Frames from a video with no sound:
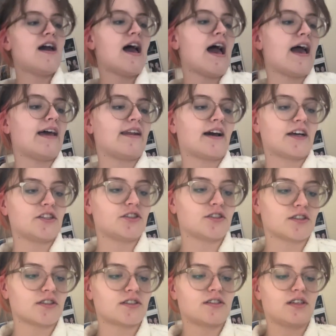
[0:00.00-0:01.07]
and I
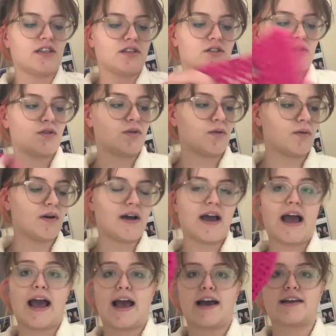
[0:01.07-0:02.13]
just need to
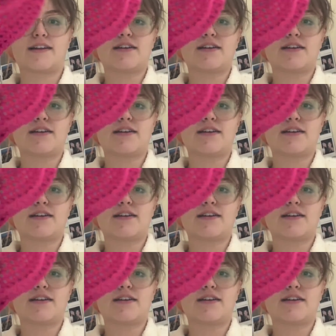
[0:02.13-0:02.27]
add